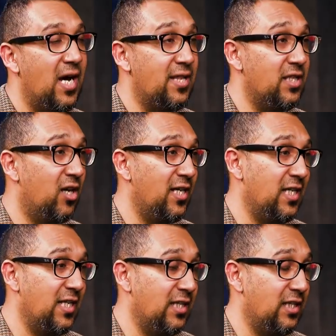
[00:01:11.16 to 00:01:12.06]
and the
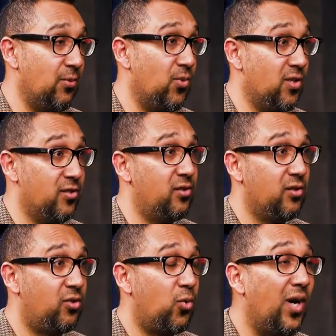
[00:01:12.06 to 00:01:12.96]
idea that there was
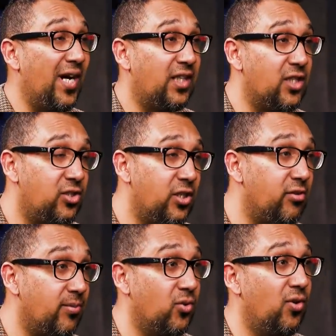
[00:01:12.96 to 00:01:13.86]
quite
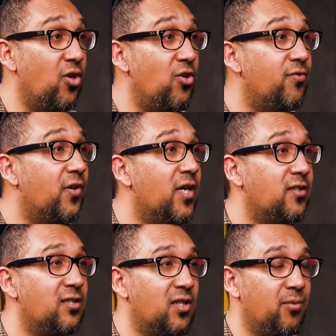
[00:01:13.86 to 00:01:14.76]
considerable
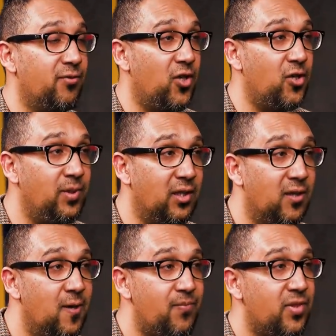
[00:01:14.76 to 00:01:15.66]
overt
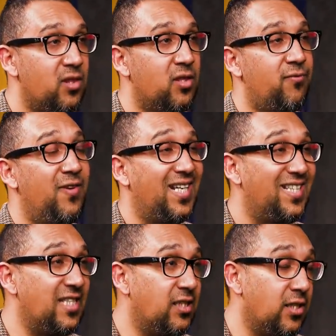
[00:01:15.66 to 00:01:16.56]
Islamophobia. The
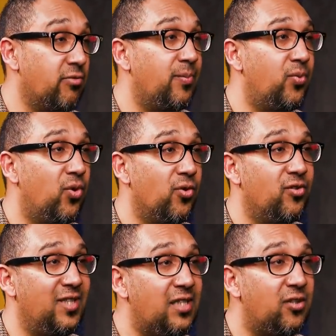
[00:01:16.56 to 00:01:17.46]
fact is that the
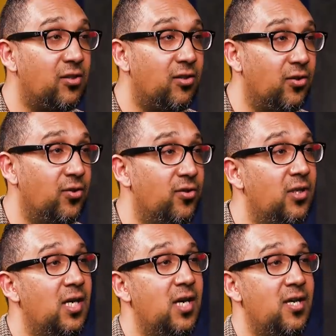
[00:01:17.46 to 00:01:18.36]
report did
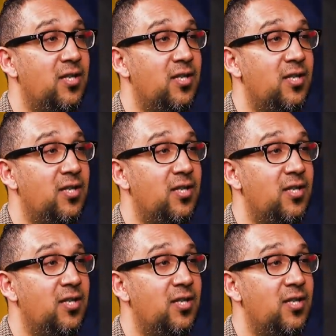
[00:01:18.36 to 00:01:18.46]
conclude